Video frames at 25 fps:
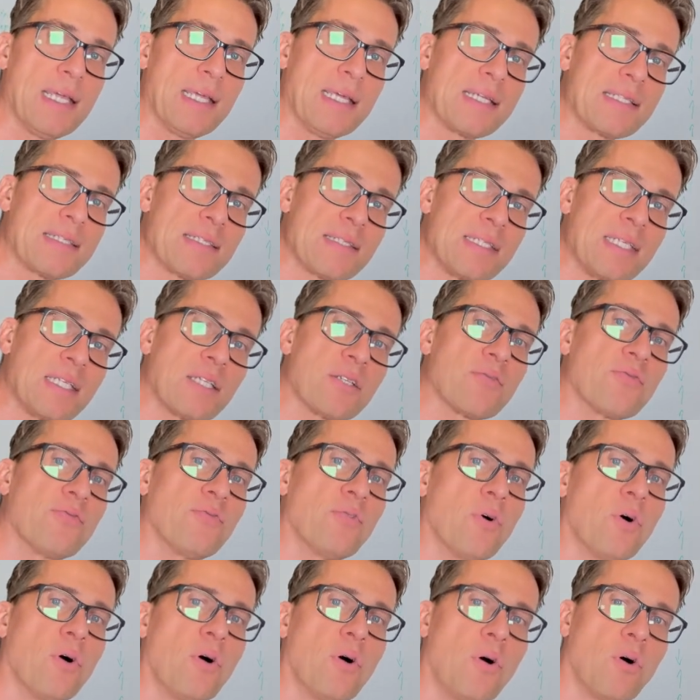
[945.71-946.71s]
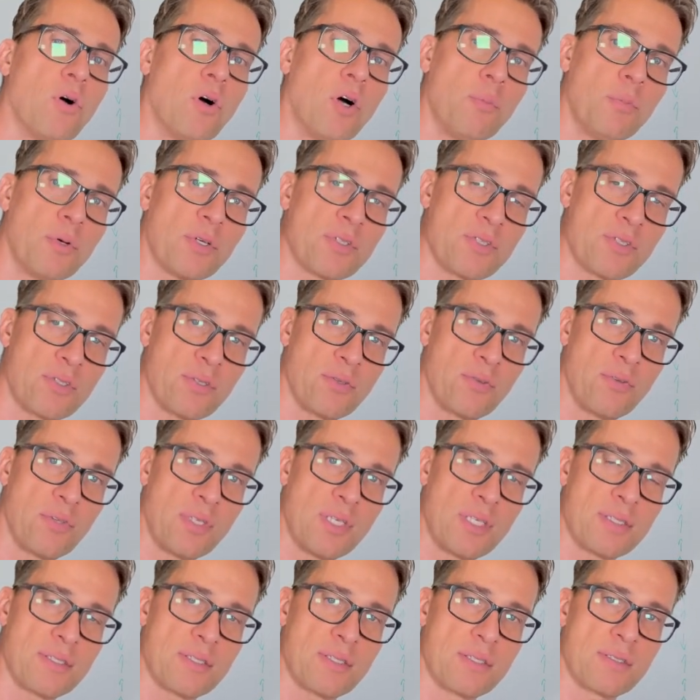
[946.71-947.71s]
It's needed for hormone
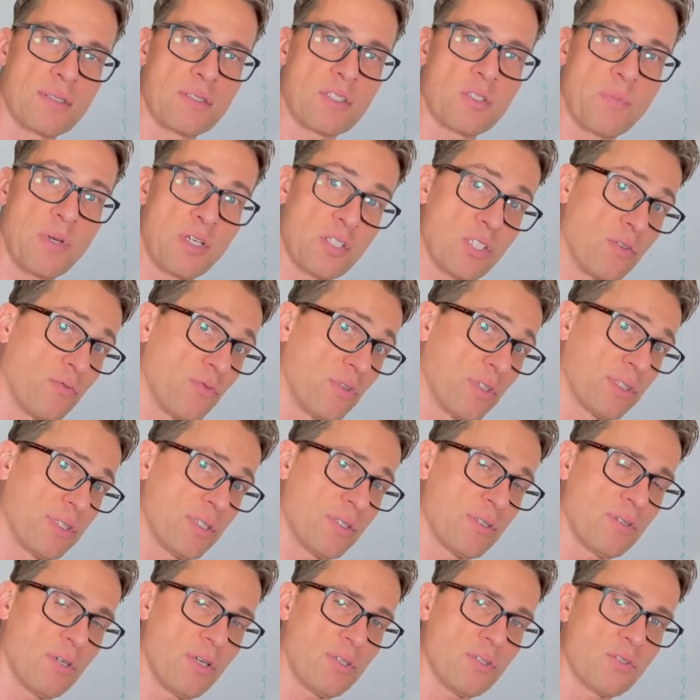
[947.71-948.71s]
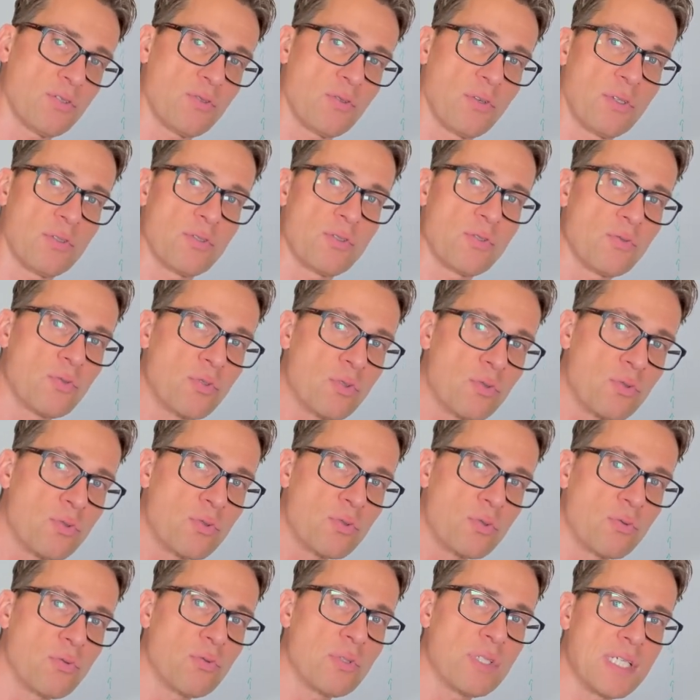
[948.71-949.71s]
synthesis, especially for testosterone. So you
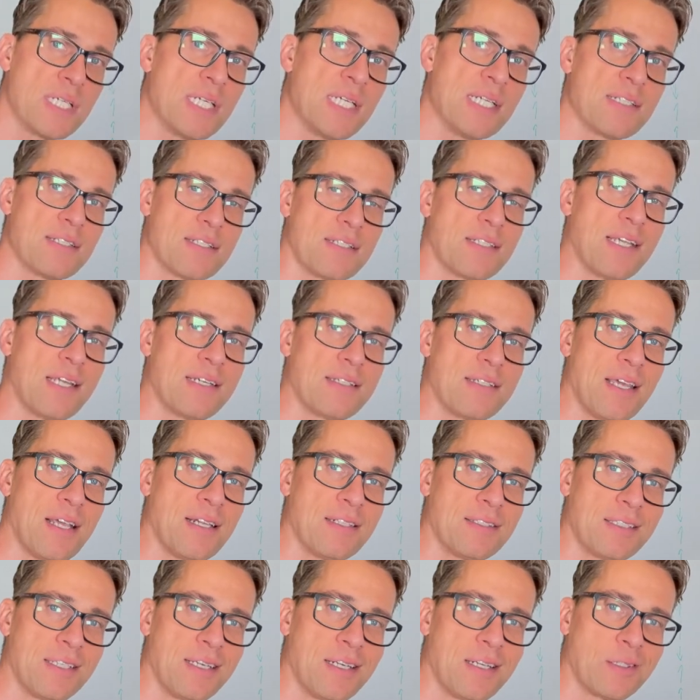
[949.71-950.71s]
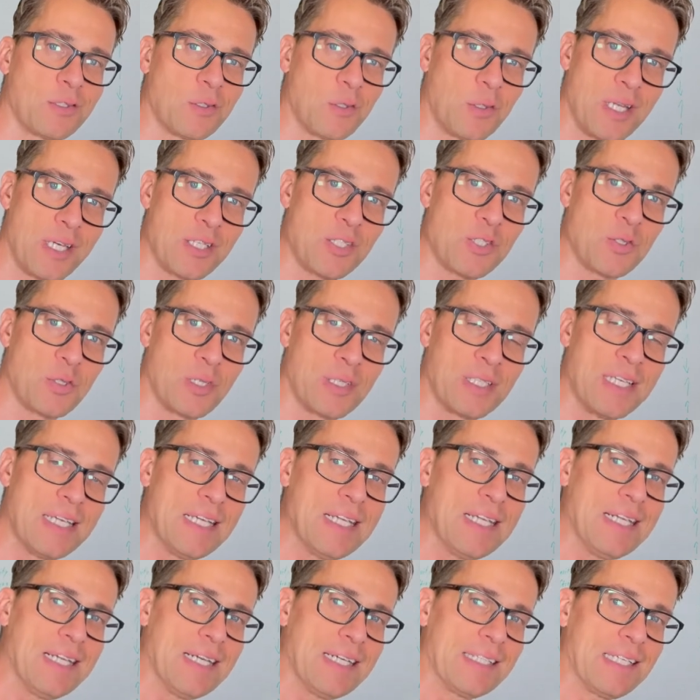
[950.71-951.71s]
do need that LDL cholesterol.
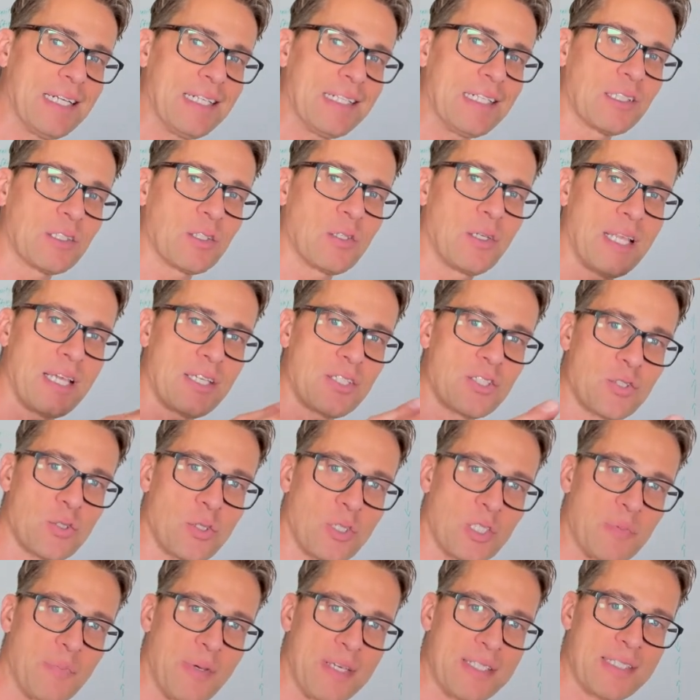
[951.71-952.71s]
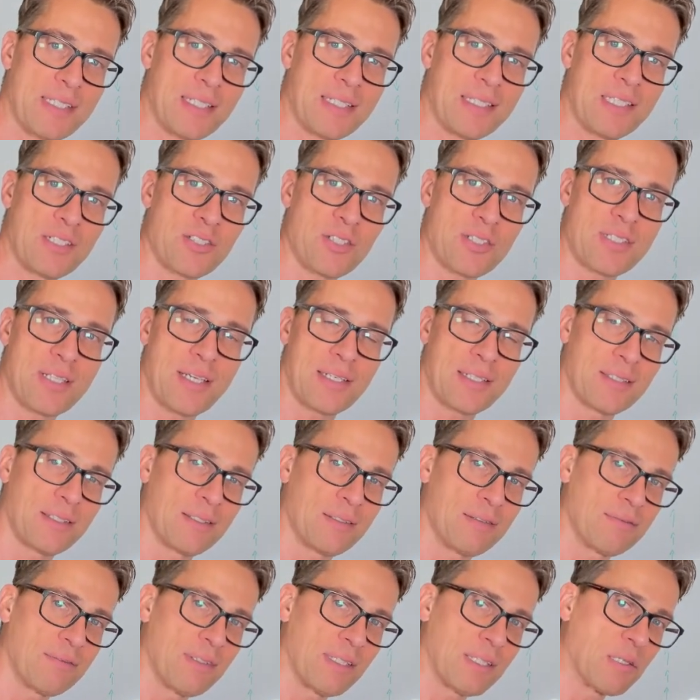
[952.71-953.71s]
And LDL cholesterol is basically just like
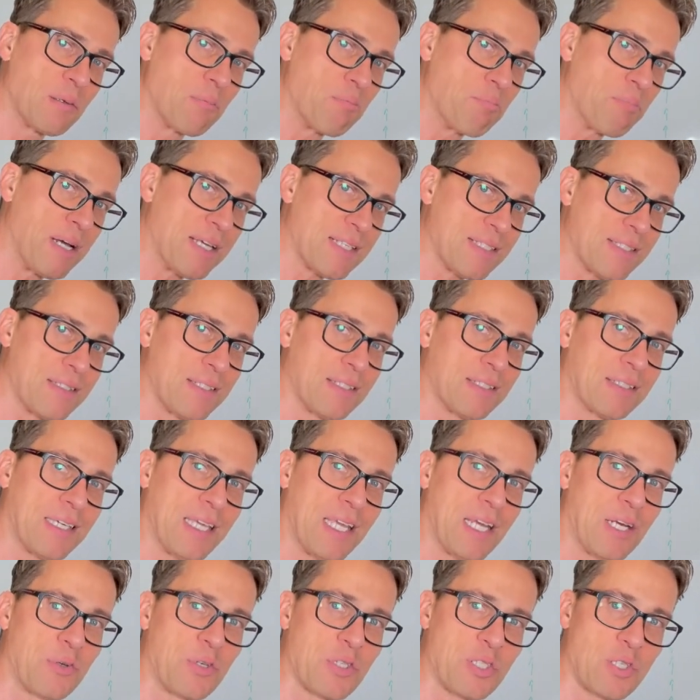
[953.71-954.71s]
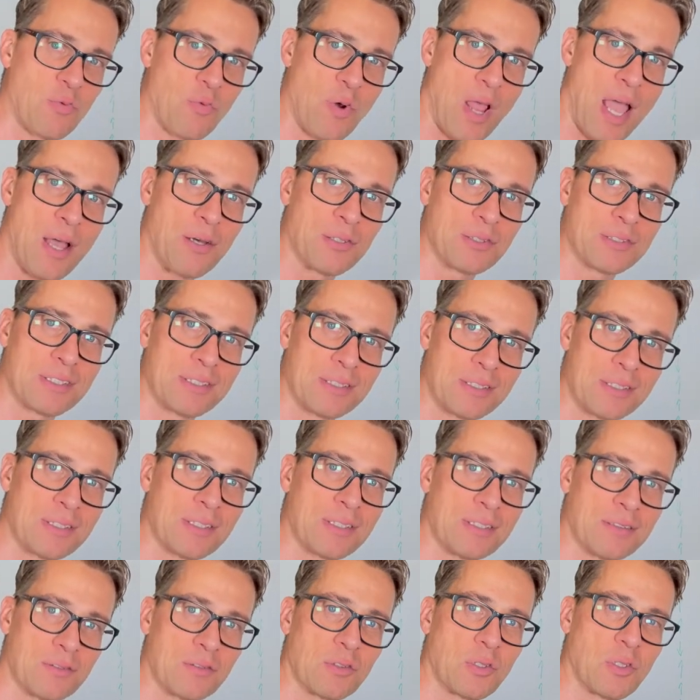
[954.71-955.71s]
a, like a bus that carries around
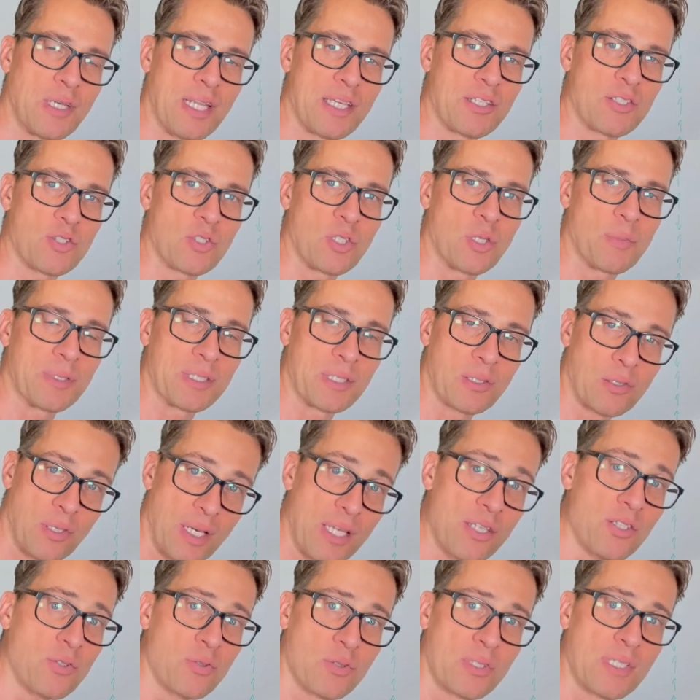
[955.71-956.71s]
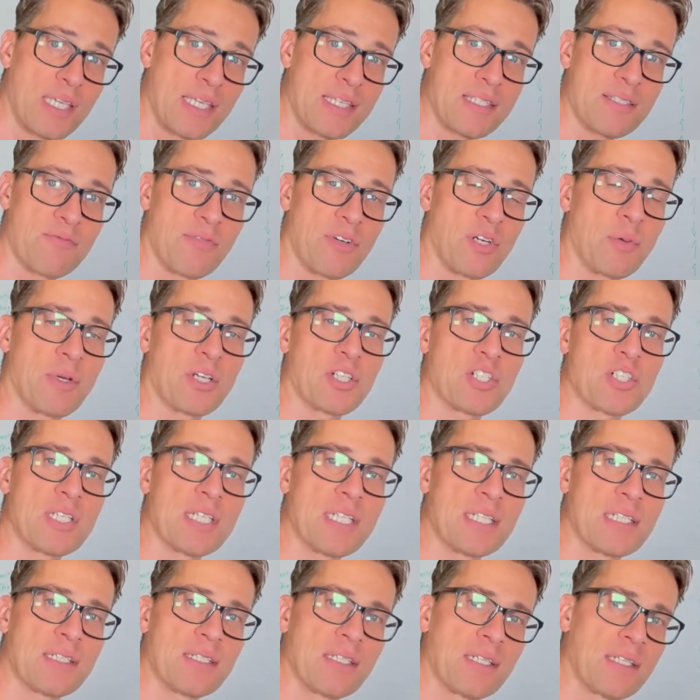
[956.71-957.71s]
the cholesterol. But the cholesterol is very much
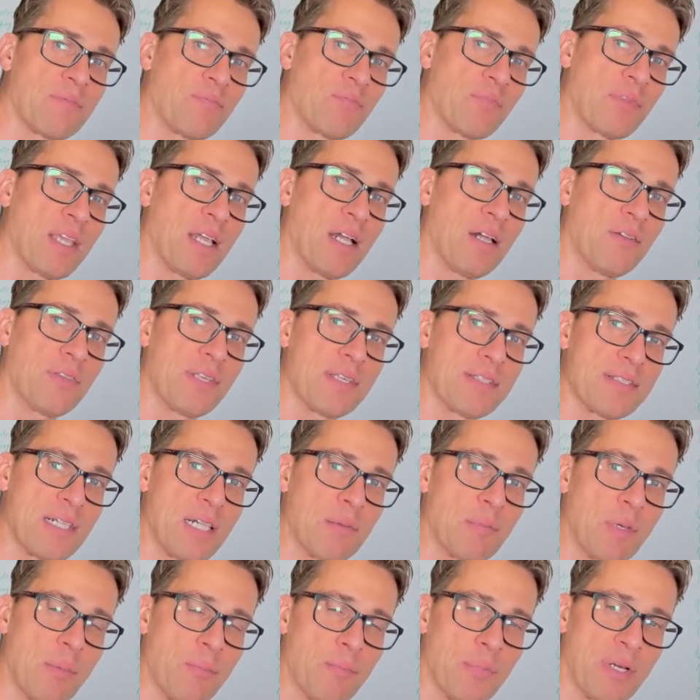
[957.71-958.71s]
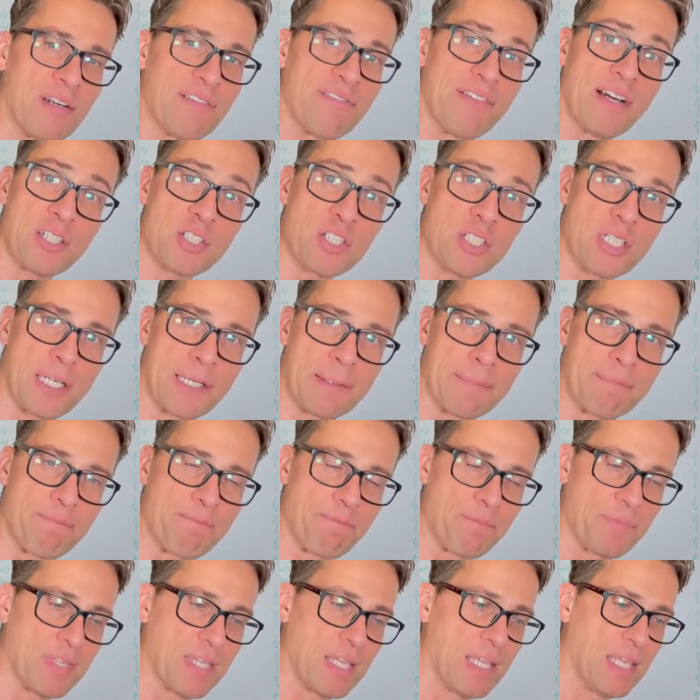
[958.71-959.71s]
needed in healthy cell membrane functioning.
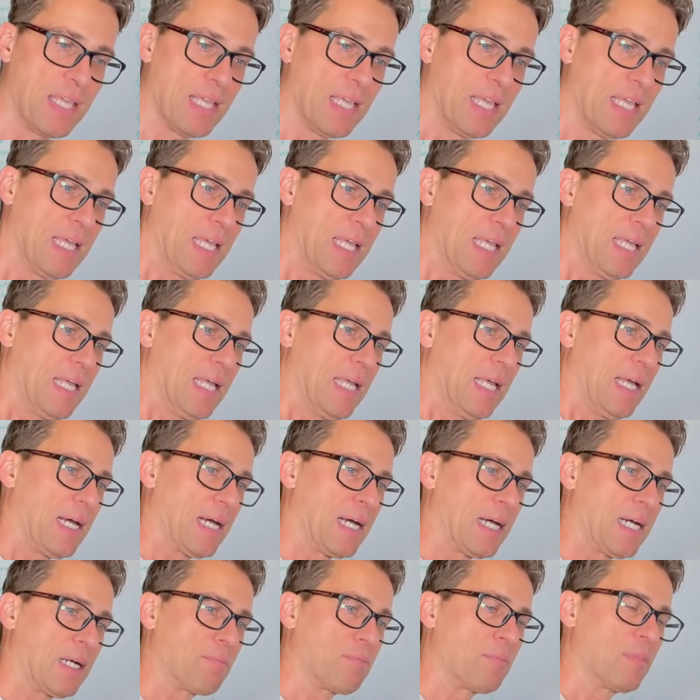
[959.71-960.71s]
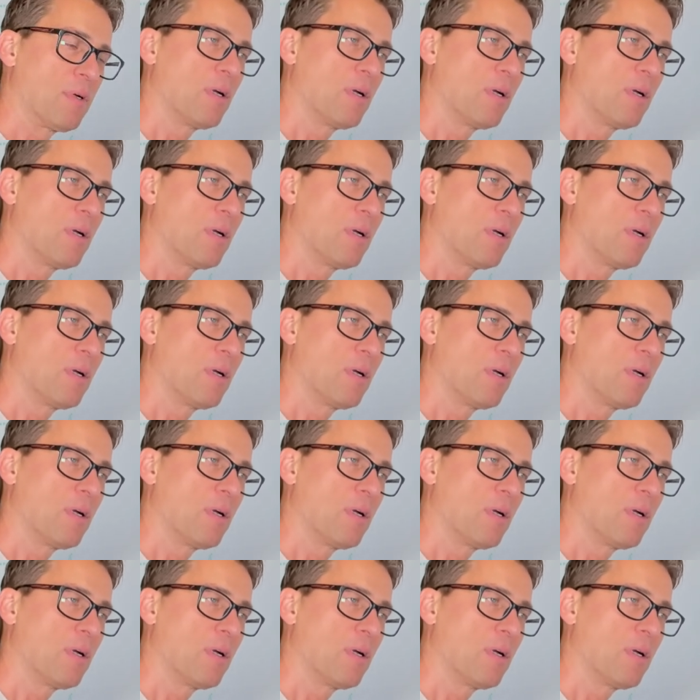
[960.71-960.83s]
Um,